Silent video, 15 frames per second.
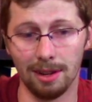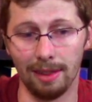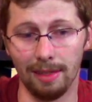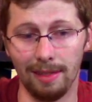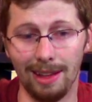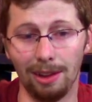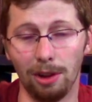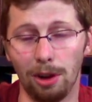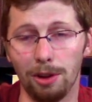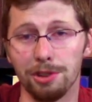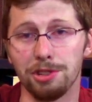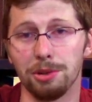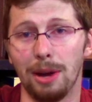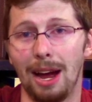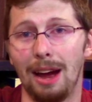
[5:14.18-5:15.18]
they'll
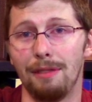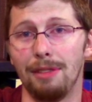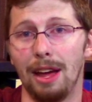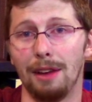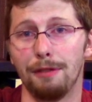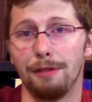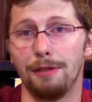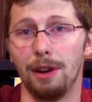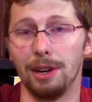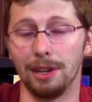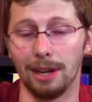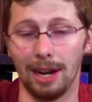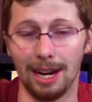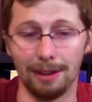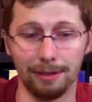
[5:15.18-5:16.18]
also have that
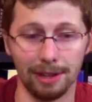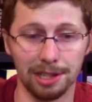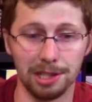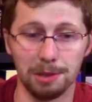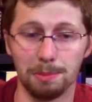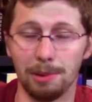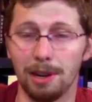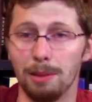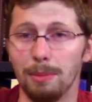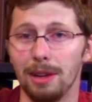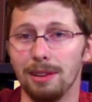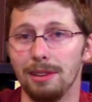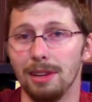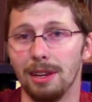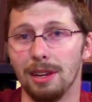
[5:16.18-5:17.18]
fun kind of
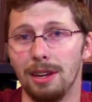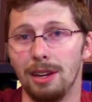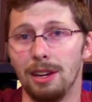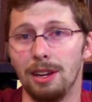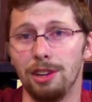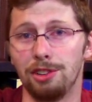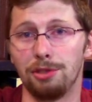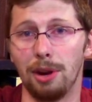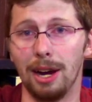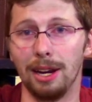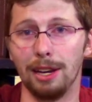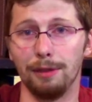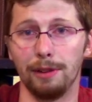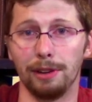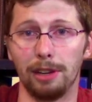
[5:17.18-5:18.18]
experimenting,
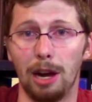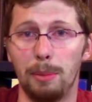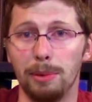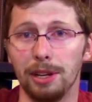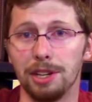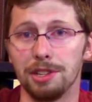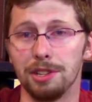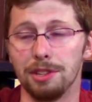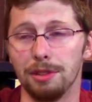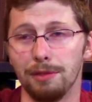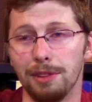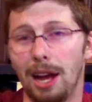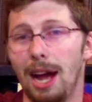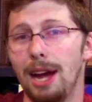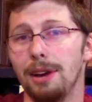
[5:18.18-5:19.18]
trying different combinations of
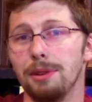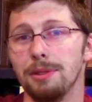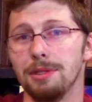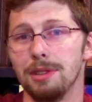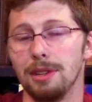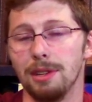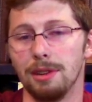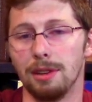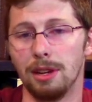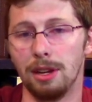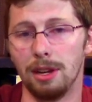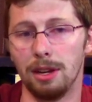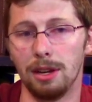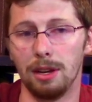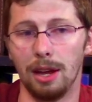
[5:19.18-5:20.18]
tiles and
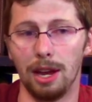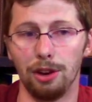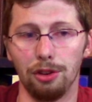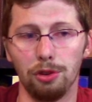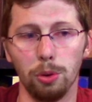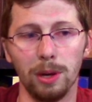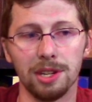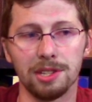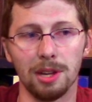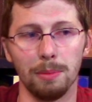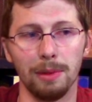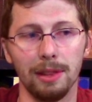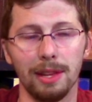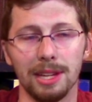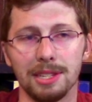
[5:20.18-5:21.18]
and doing
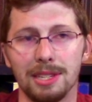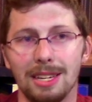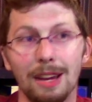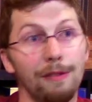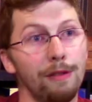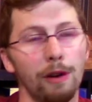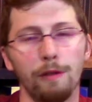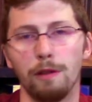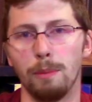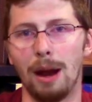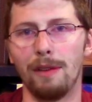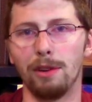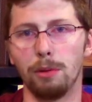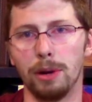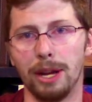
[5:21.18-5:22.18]
something that's different from
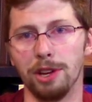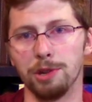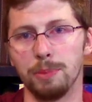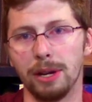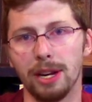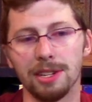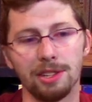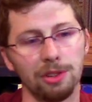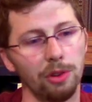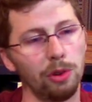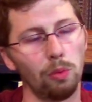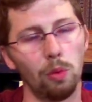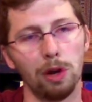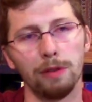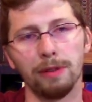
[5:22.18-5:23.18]
everyone else. Because there's only
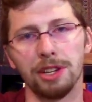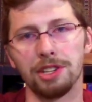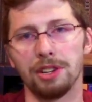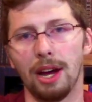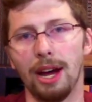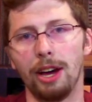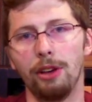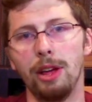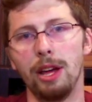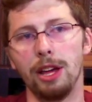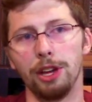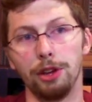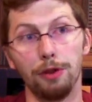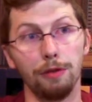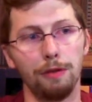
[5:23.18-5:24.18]
one of each tile,
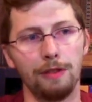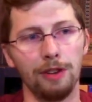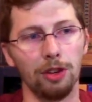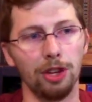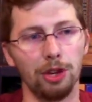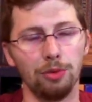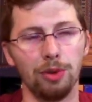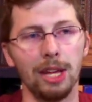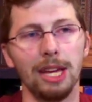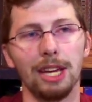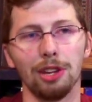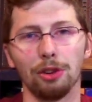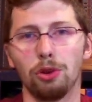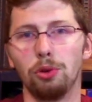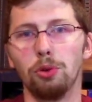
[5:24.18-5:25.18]
you feel unique
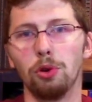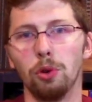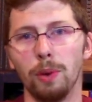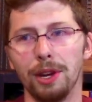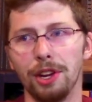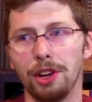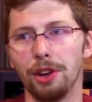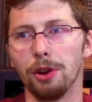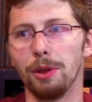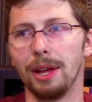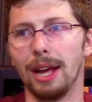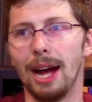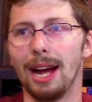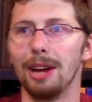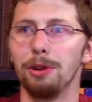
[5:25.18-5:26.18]
and cool when you're the
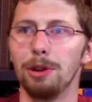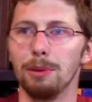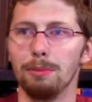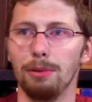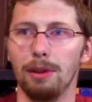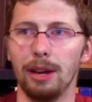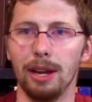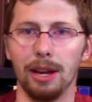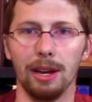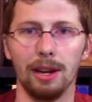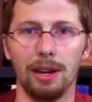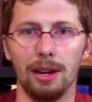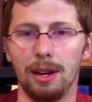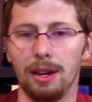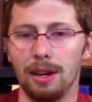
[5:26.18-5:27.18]
guy who can play,
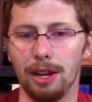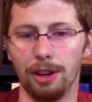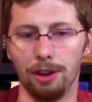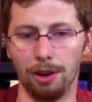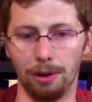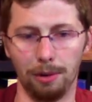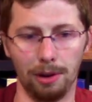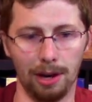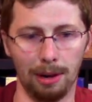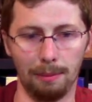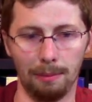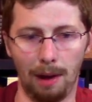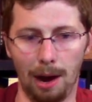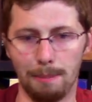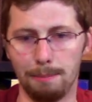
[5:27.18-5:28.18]

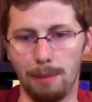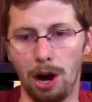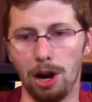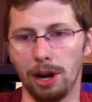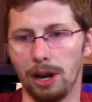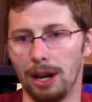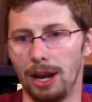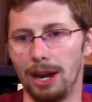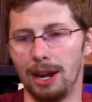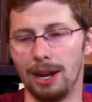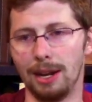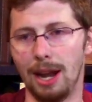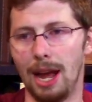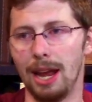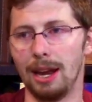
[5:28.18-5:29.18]
a monk and a
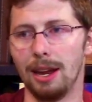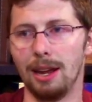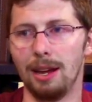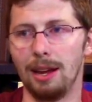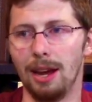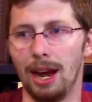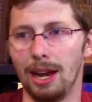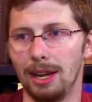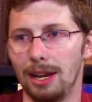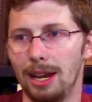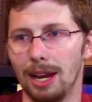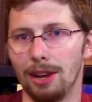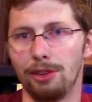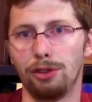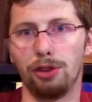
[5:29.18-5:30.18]
knight and
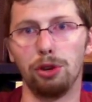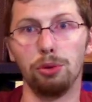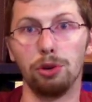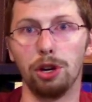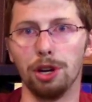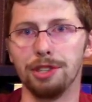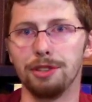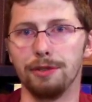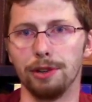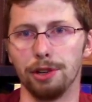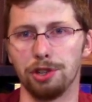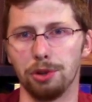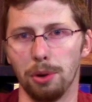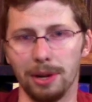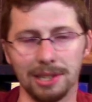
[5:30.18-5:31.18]
get two goods of your
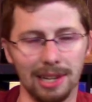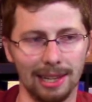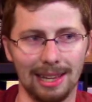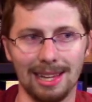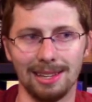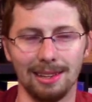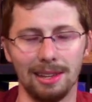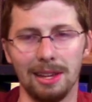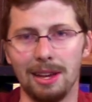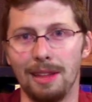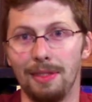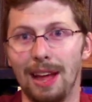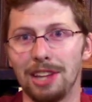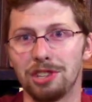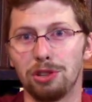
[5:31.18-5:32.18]
choice. Like
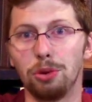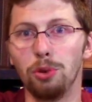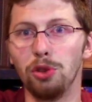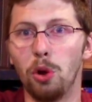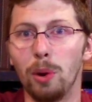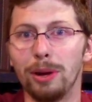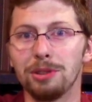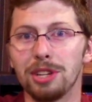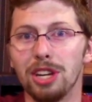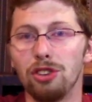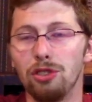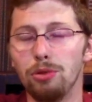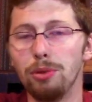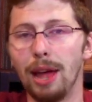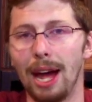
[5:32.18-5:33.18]
that's cool. No one else can
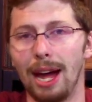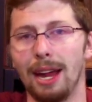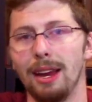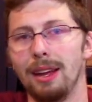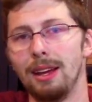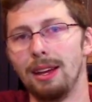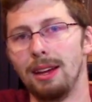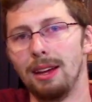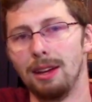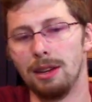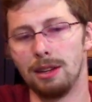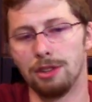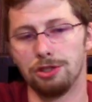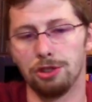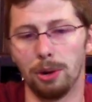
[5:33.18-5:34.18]
do that.
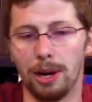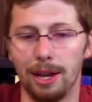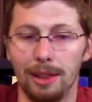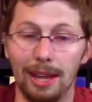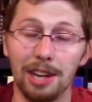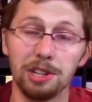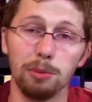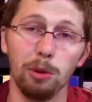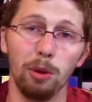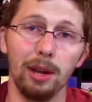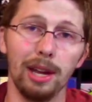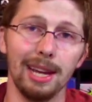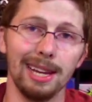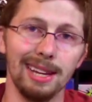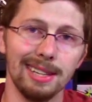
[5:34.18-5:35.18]
So the engine
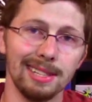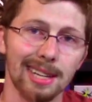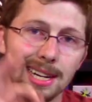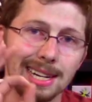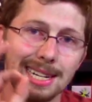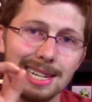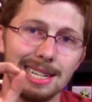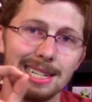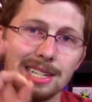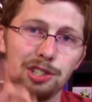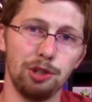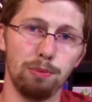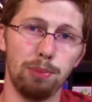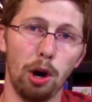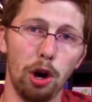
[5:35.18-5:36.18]
building is
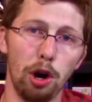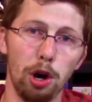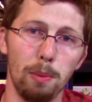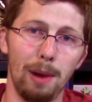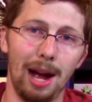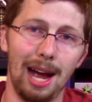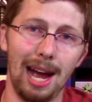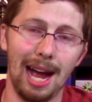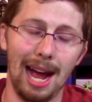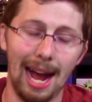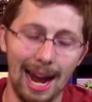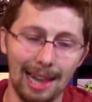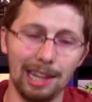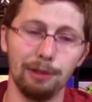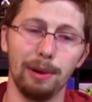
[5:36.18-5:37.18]
superb.
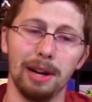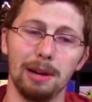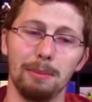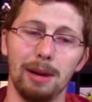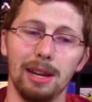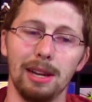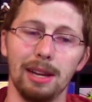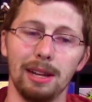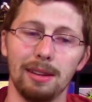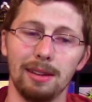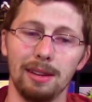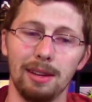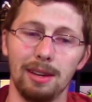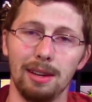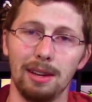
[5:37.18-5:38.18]
Highly recommend it.
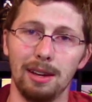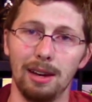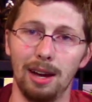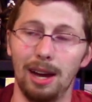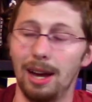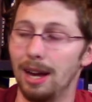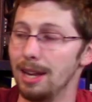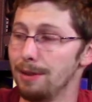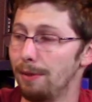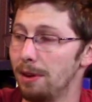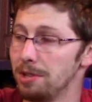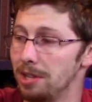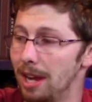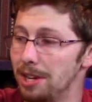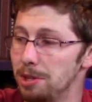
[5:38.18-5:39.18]
As far
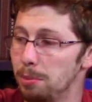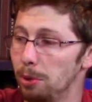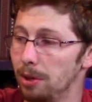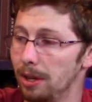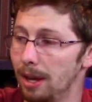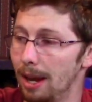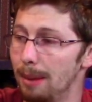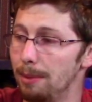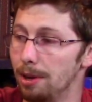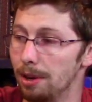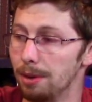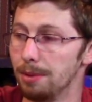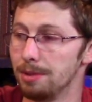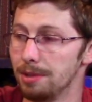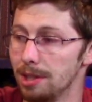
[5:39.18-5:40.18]
as an engine building game
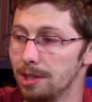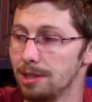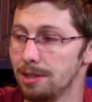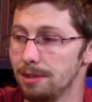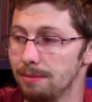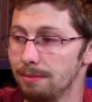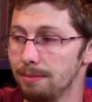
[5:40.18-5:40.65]
goes, it's